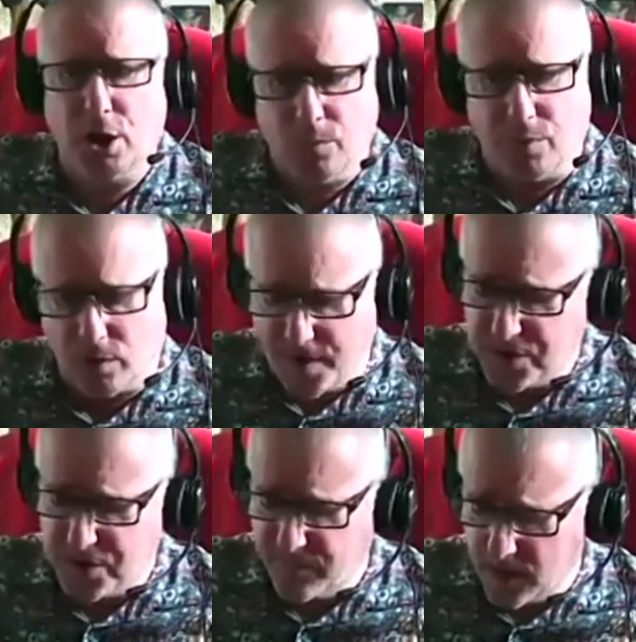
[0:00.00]

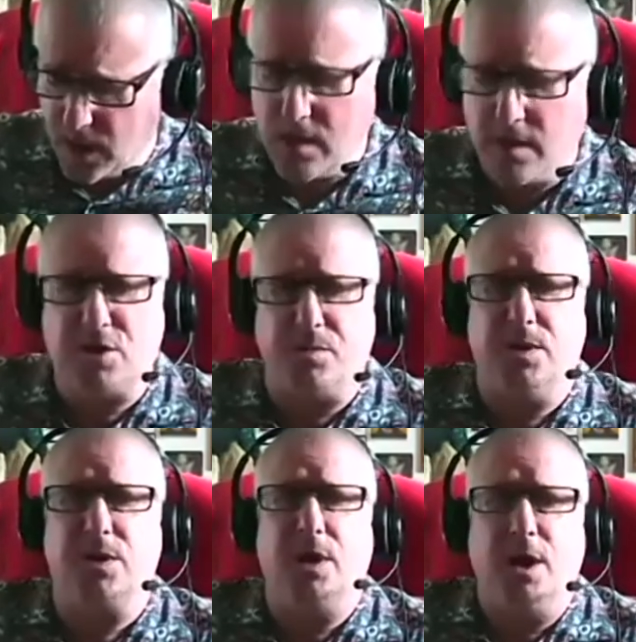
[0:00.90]
Progressive
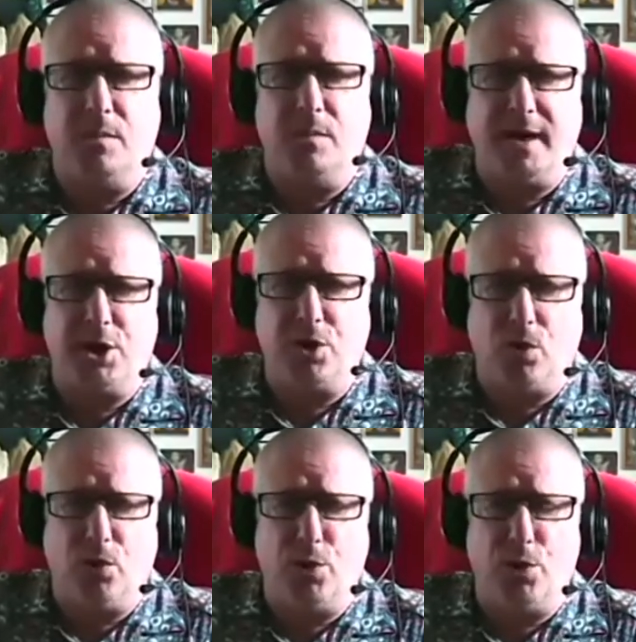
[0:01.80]
enhancement makes sure
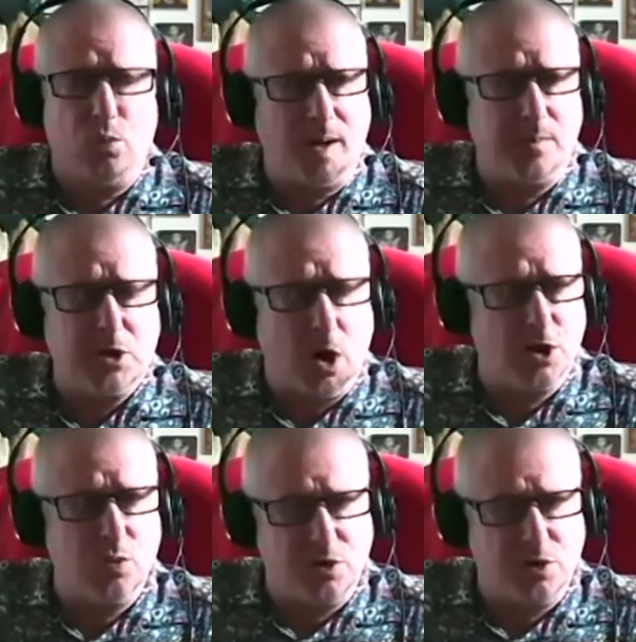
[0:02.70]
that your websites will